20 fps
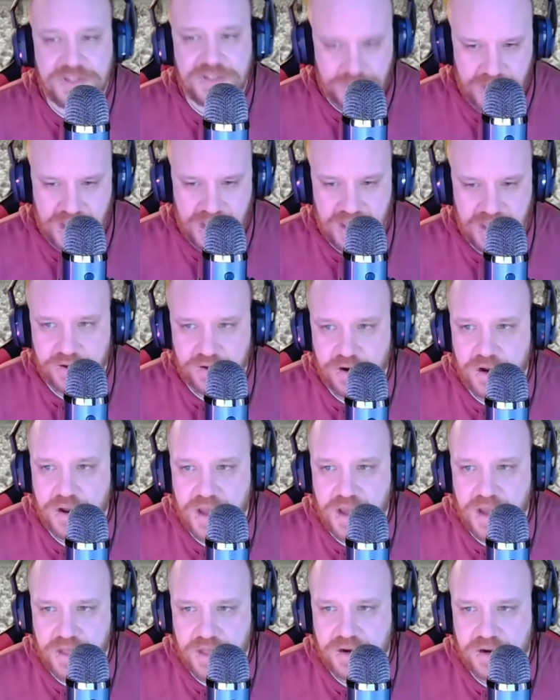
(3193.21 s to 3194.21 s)
Alan
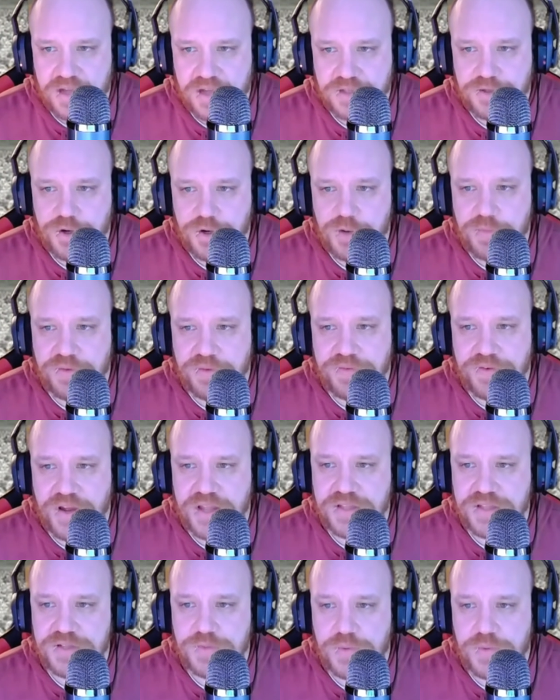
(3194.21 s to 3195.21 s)
and I's group of
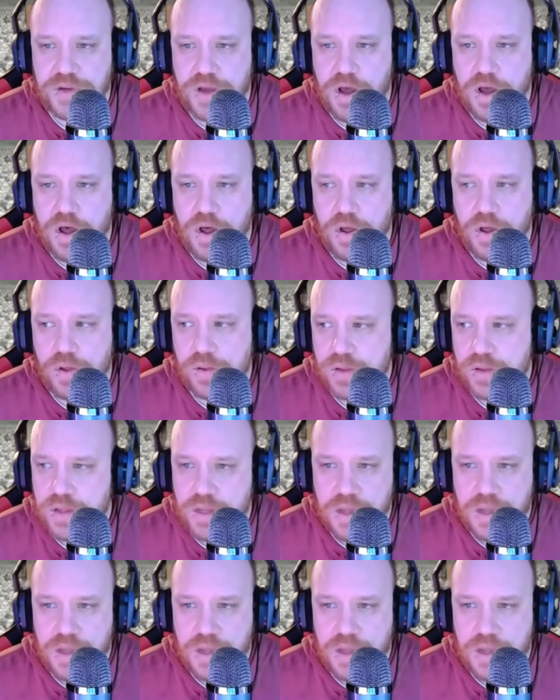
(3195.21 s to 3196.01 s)
friends, we all,